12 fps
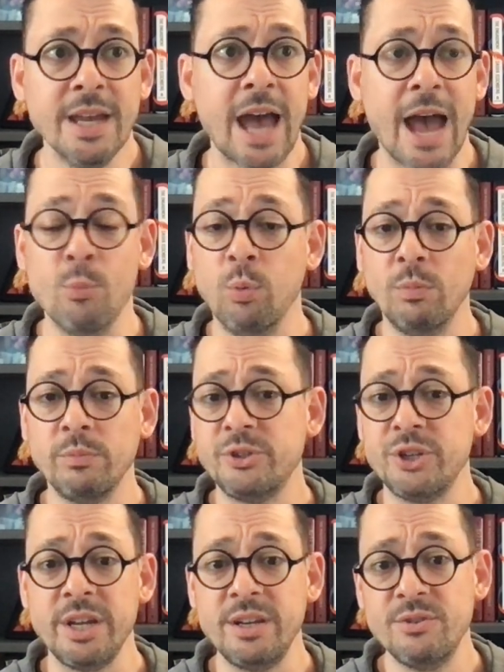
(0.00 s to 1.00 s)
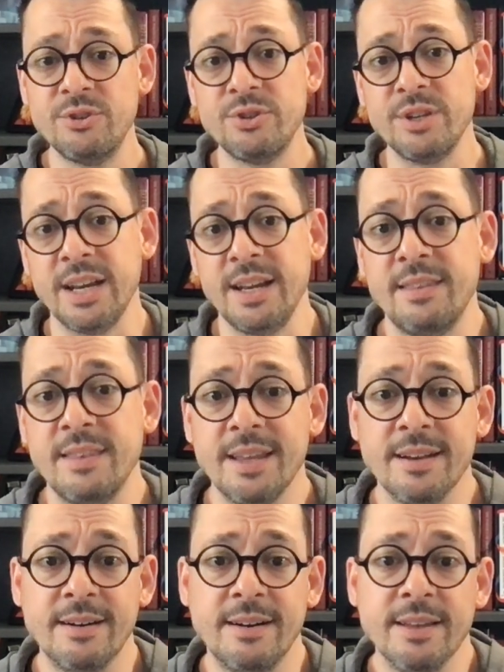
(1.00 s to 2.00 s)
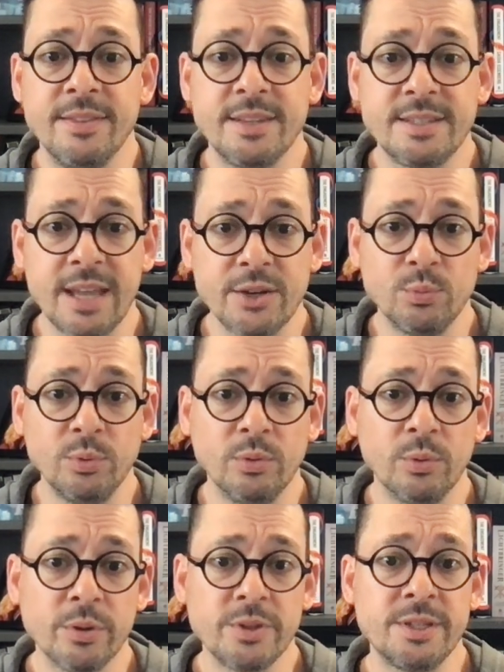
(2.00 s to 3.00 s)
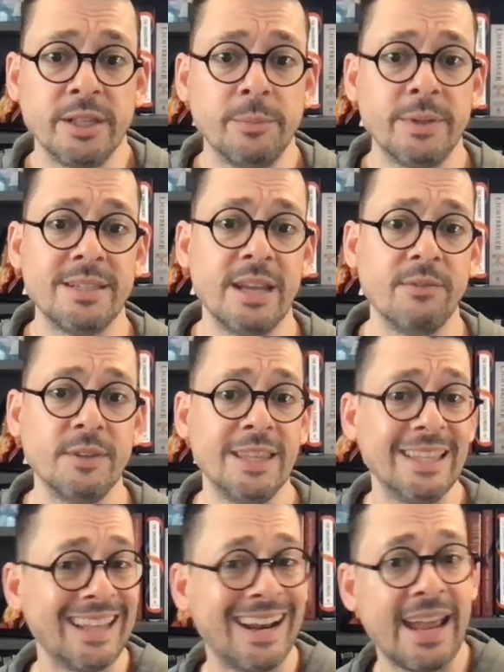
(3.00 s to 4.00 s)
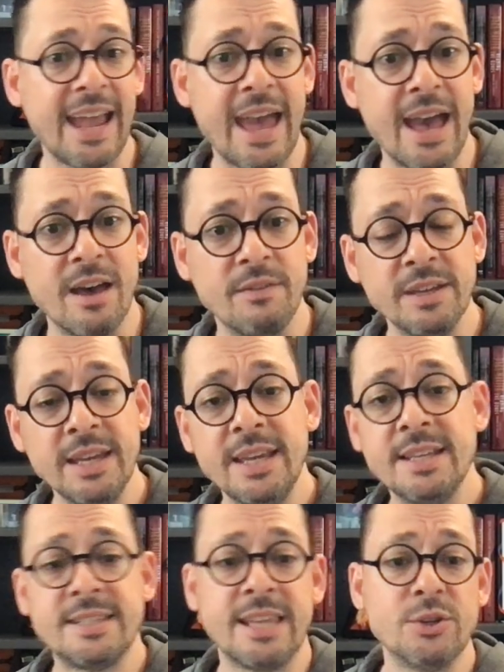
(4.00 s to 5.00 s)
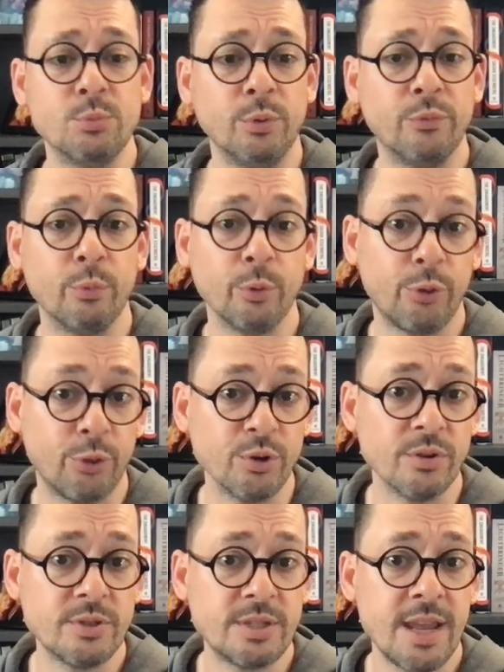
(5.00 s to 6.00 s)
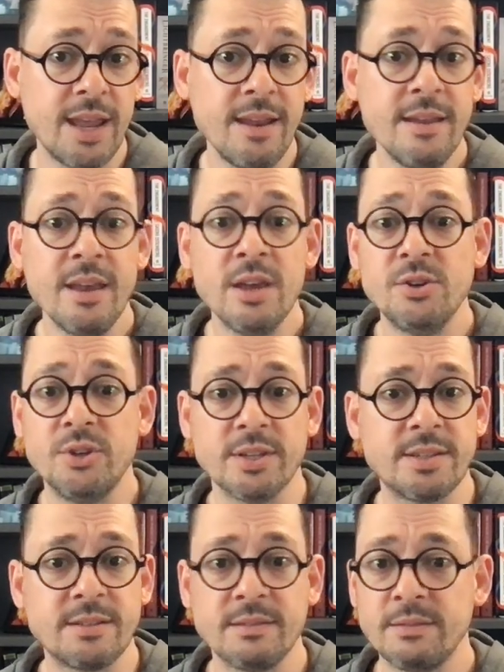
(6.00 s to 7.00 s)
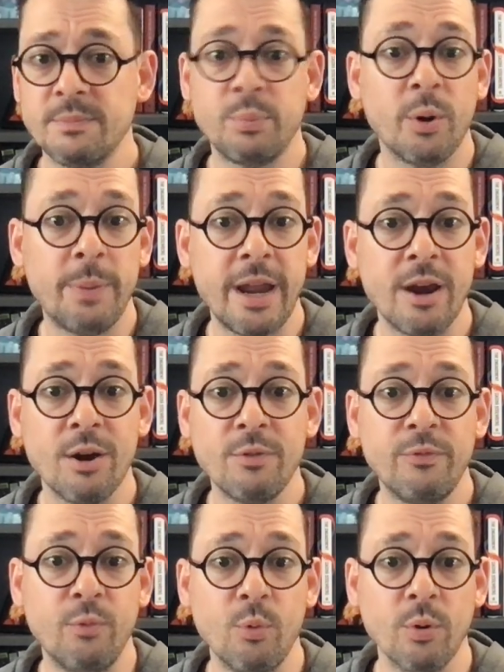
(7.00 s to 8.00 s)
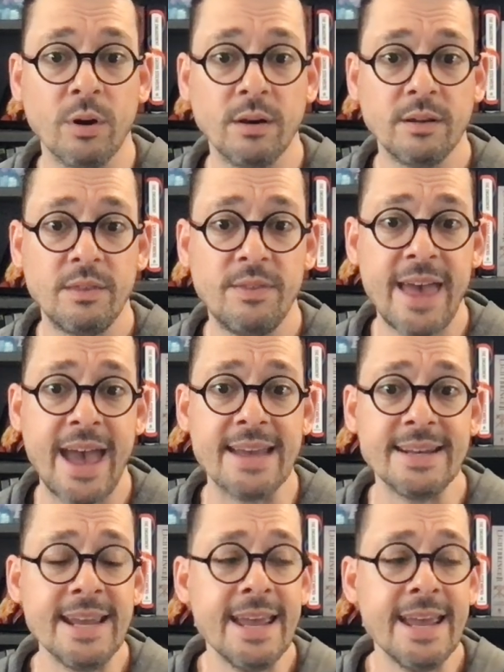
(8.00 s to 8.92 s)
I won't change anything on the schedule or syllabus. Everything that I have scheduled for Thursday, just prepare for that.